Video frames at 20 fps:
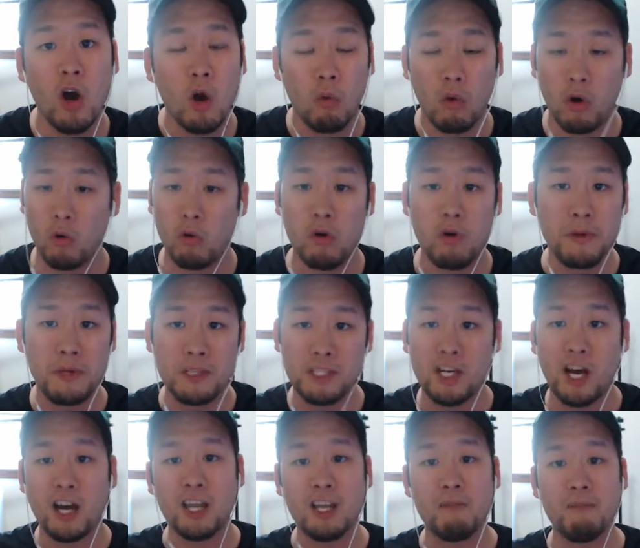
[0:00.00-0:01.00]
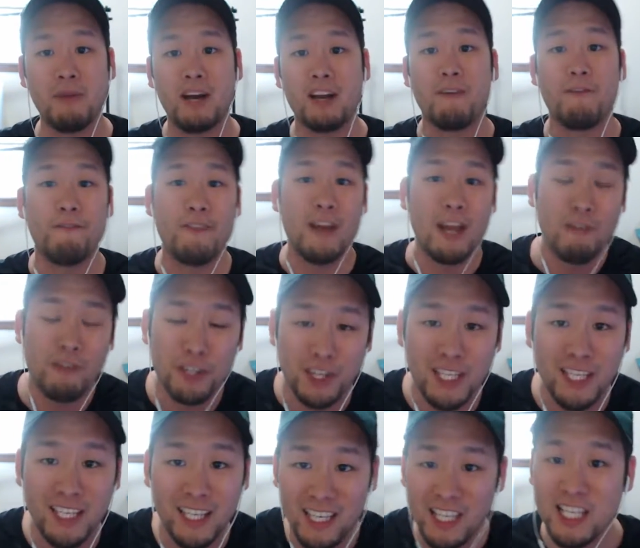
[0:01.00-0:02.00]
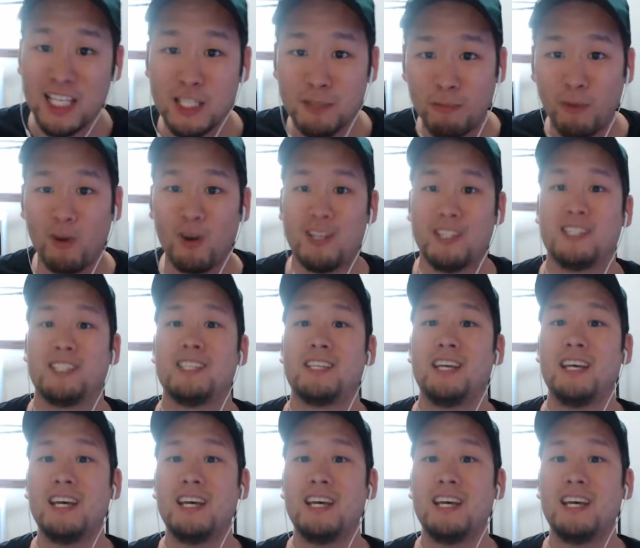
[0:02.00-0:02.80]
where we'll be talking about our favorite thing, esports,